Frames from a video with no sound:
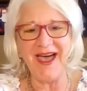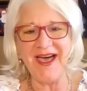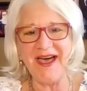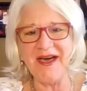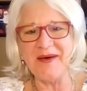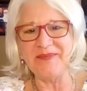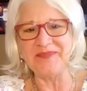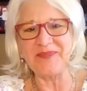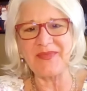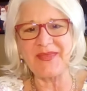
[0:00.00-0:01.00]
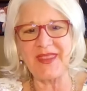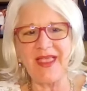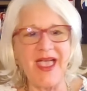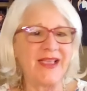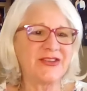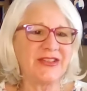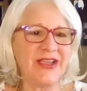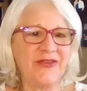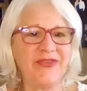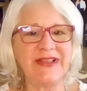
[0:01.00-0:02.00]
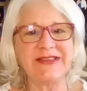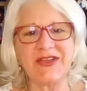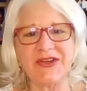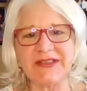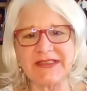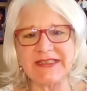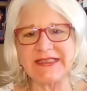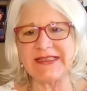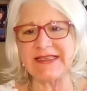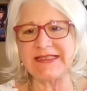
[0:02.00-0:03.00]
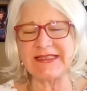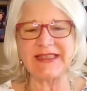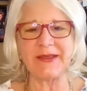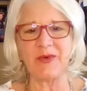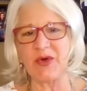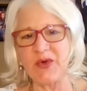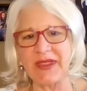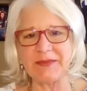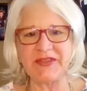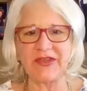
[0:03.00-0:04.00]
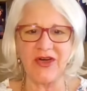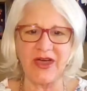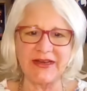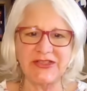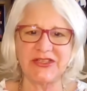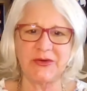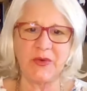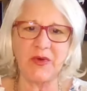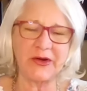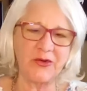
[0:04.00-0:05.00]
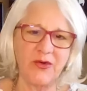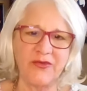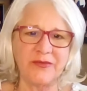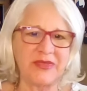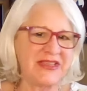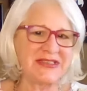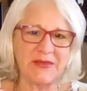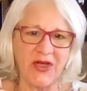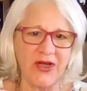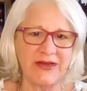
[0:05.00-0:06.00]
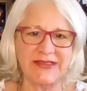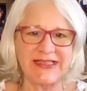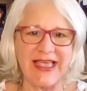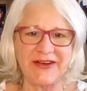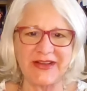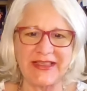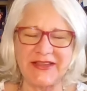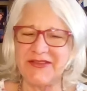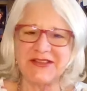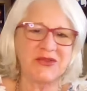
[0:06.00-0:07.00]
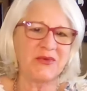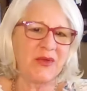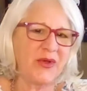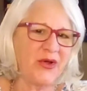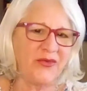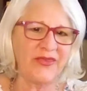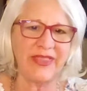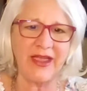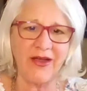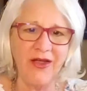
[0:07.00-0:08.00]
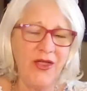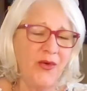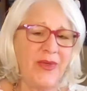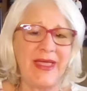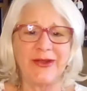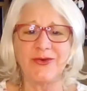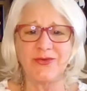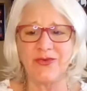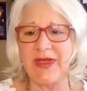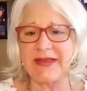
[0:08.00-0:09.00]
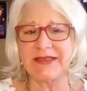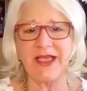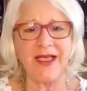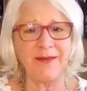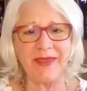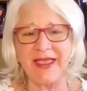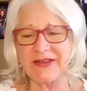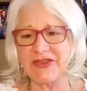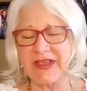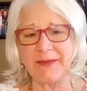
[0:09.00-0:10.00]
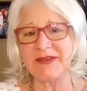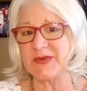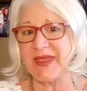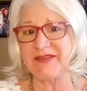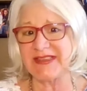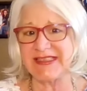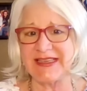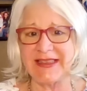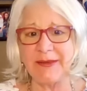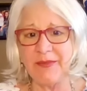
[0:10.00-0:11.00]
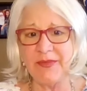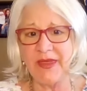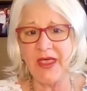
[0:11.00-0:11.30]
Um, Actually, our friends called us and said they weren't going up to the cottage. Did we want to go over and play some cards Saturday evening? So we went over there. We had a great time catching up because we haven't seen them